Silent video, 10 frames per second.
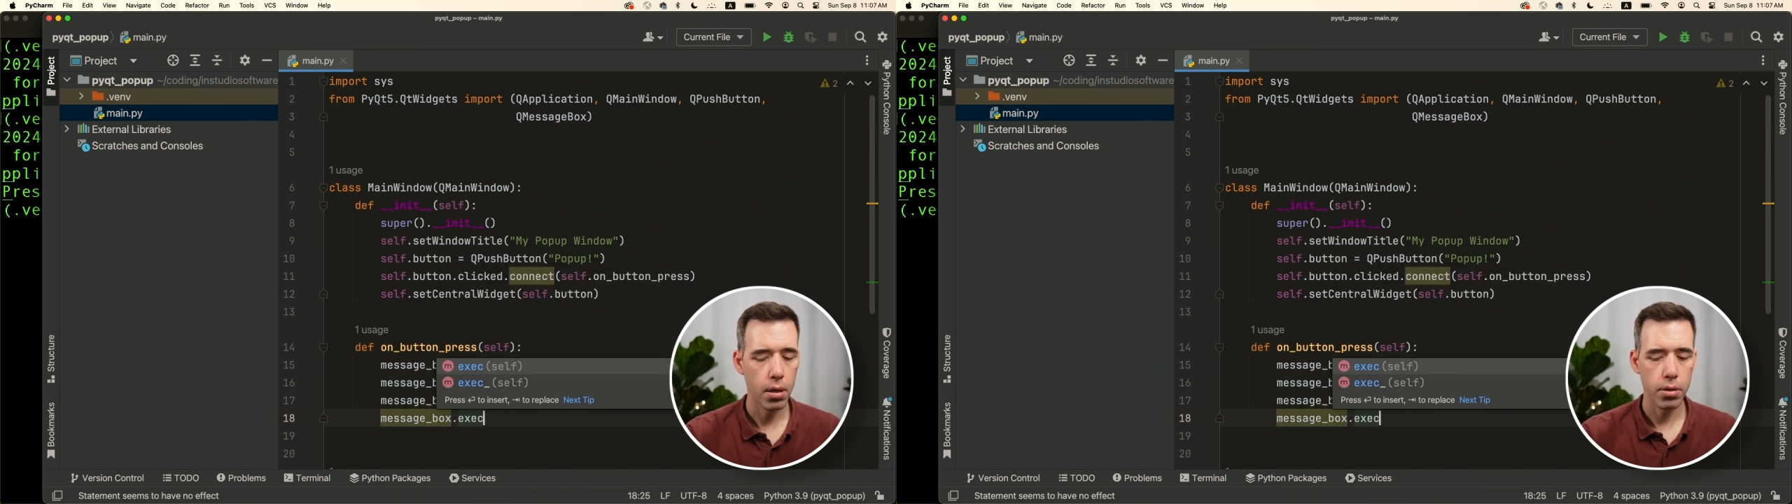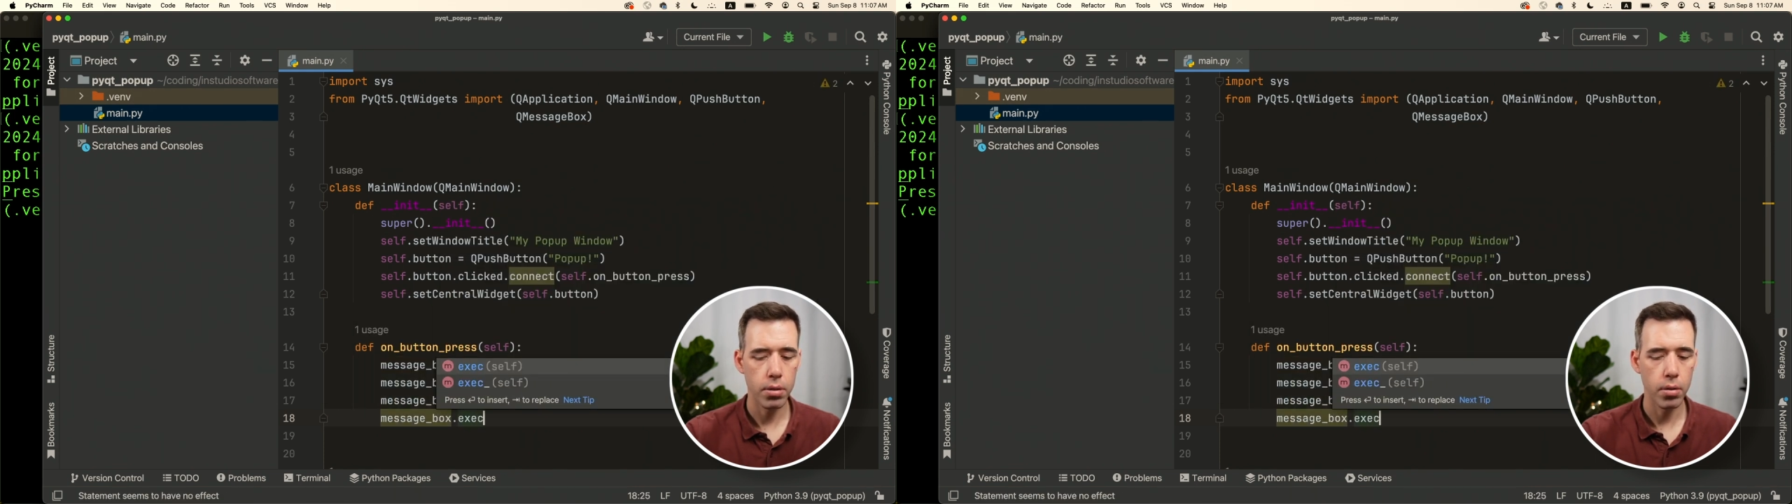
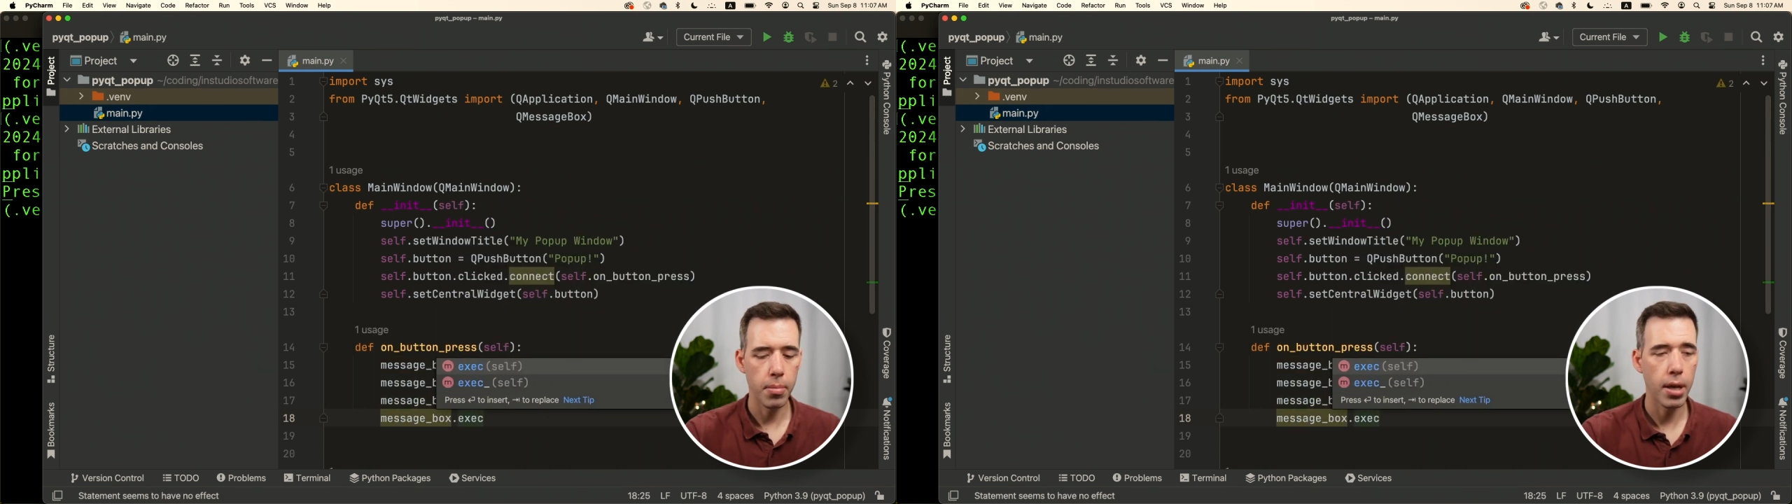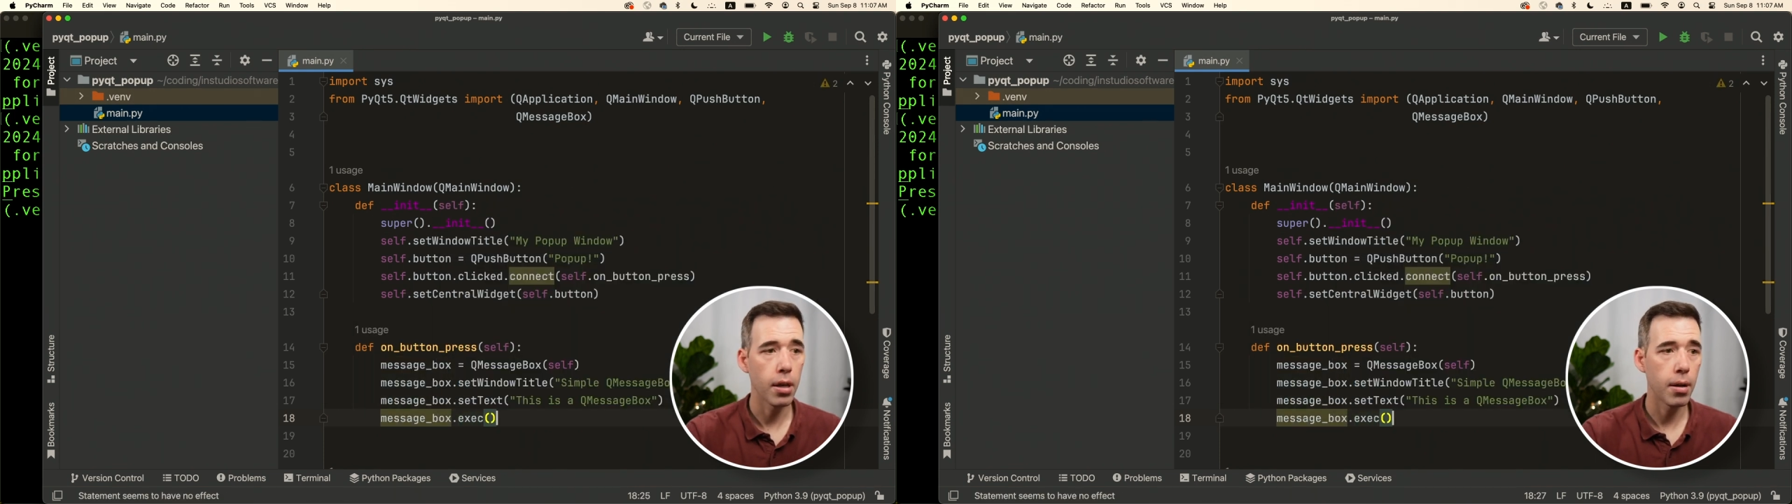to
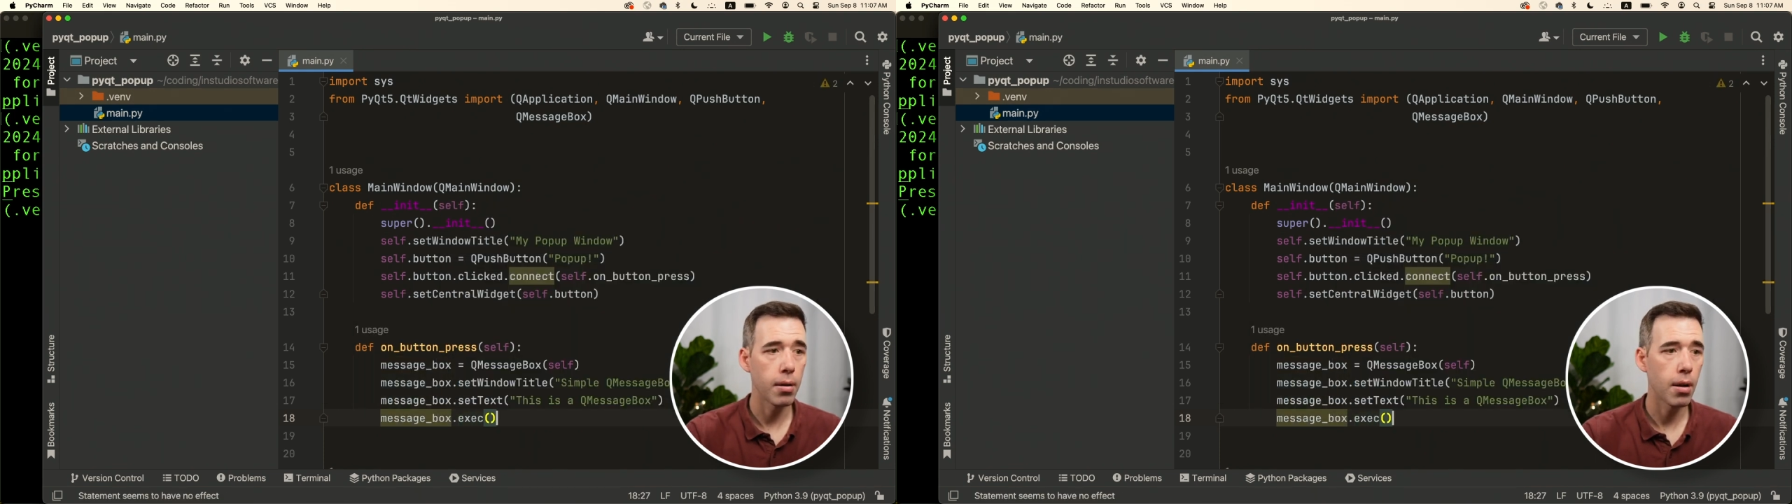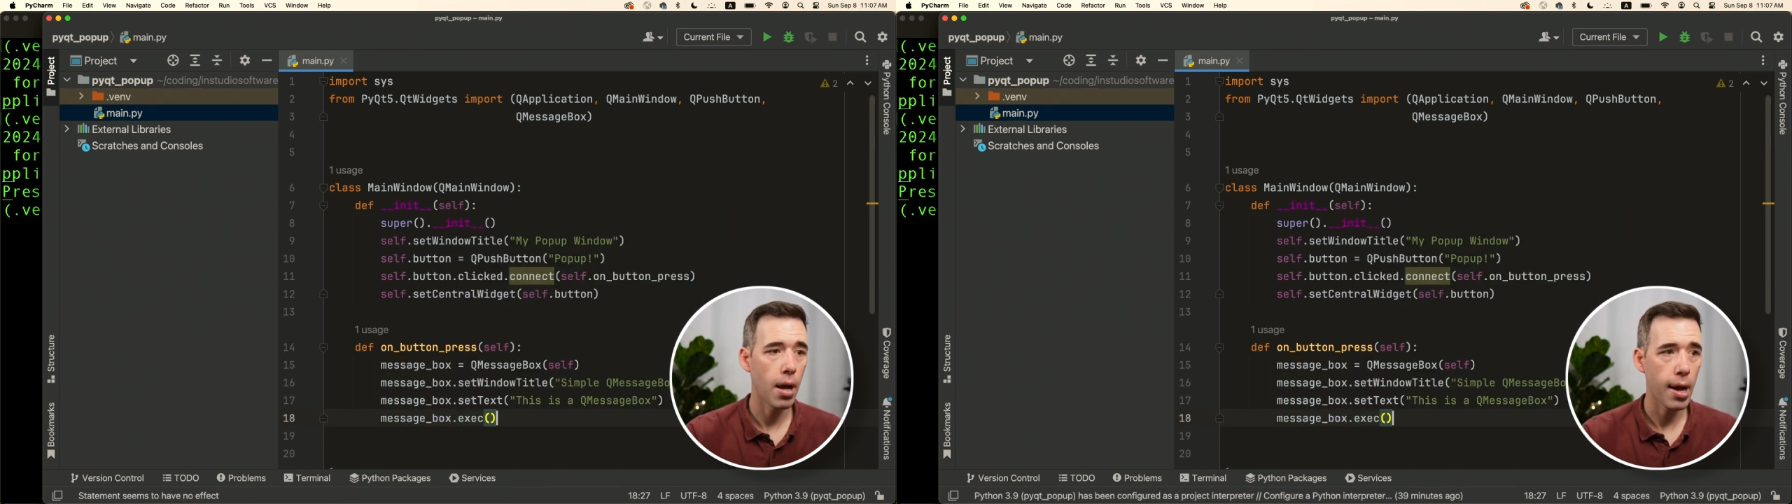make it
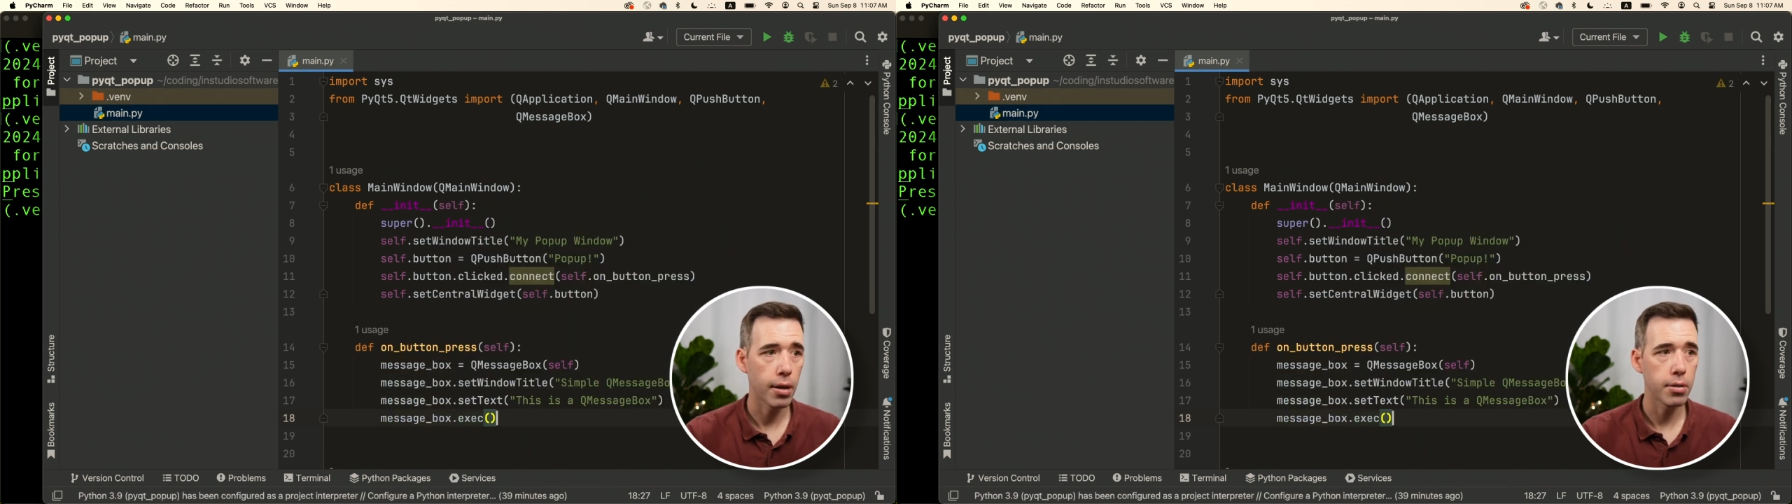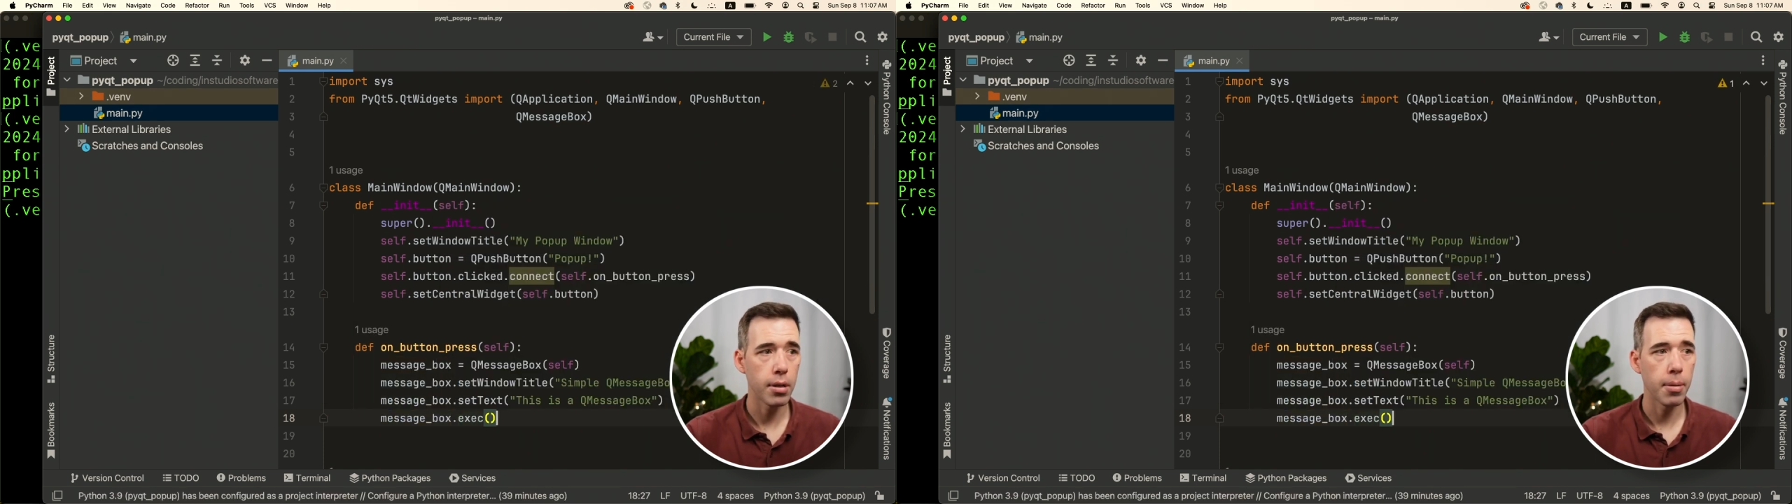
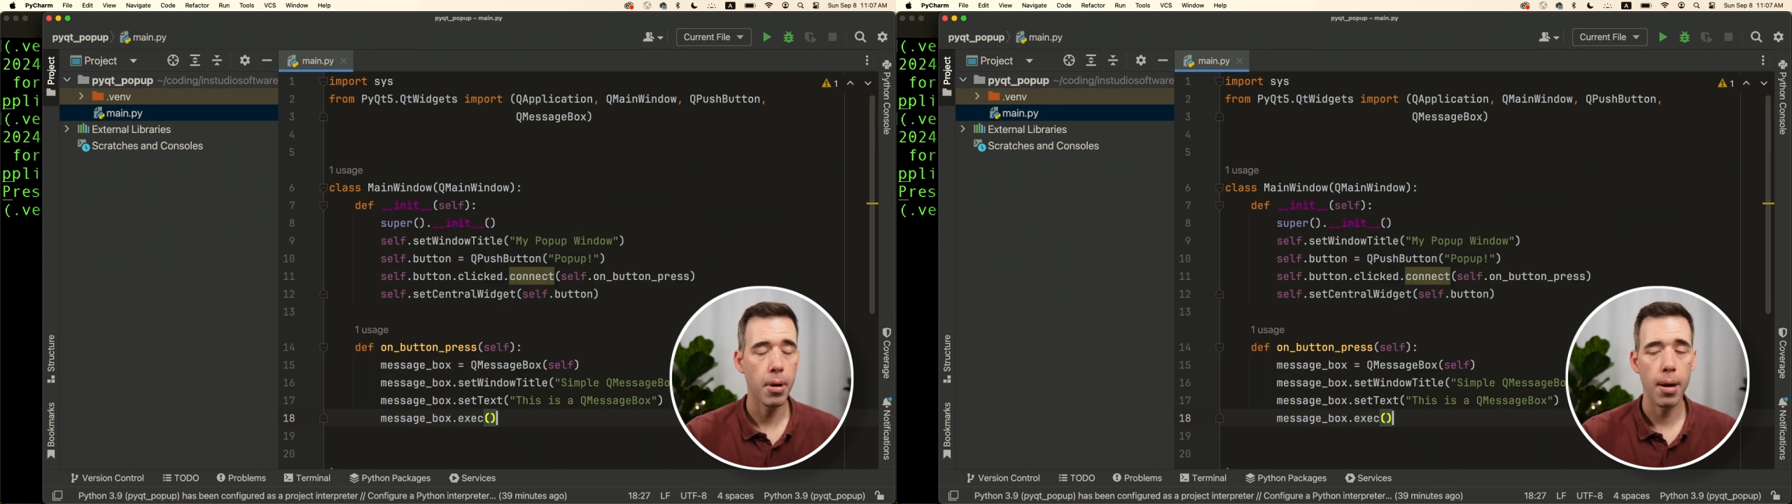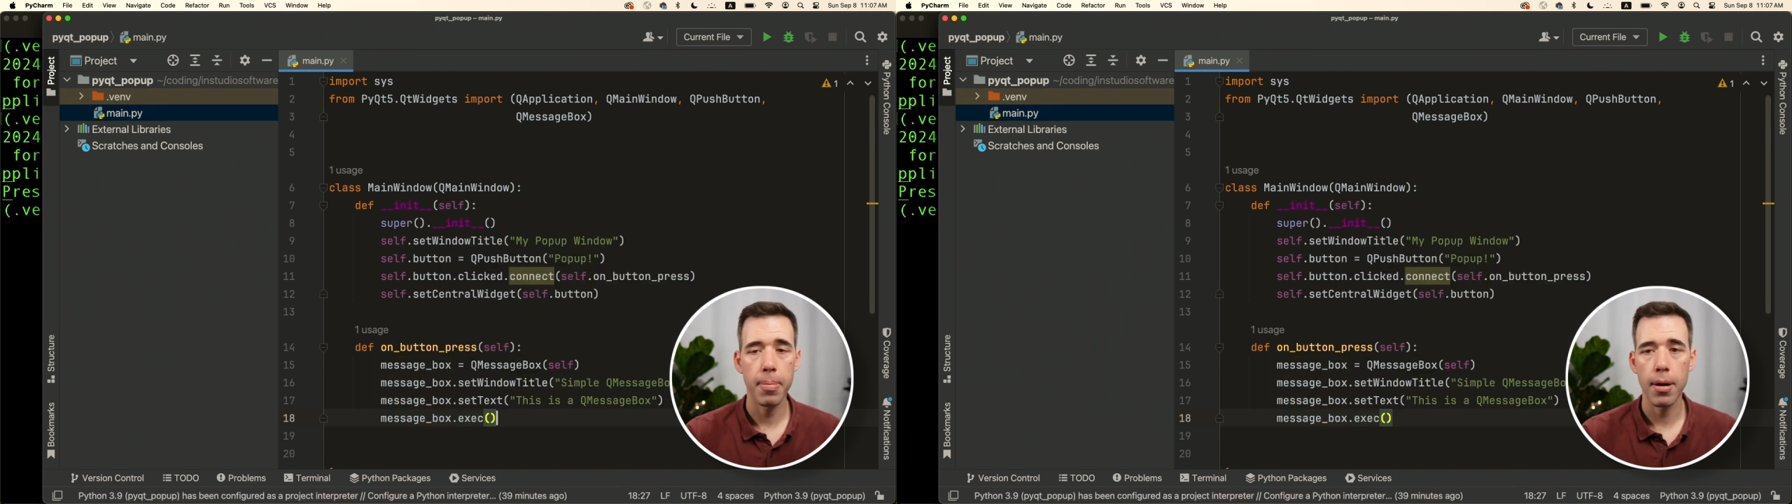actually
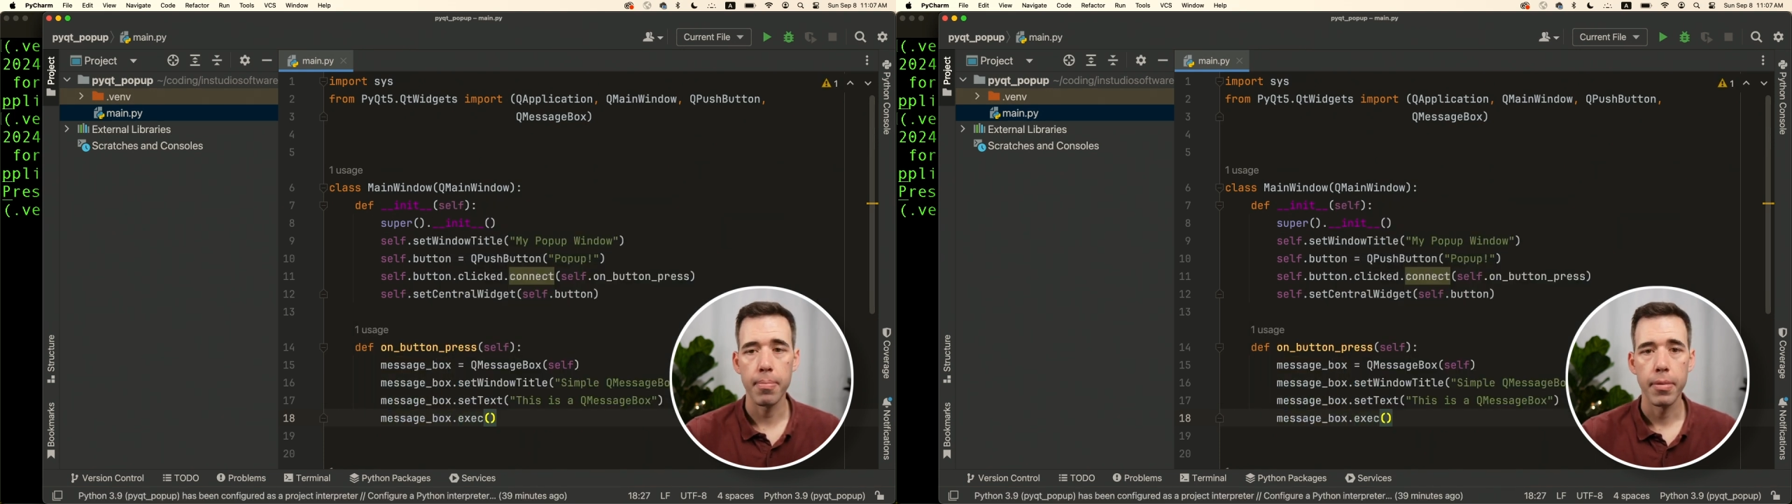pop up.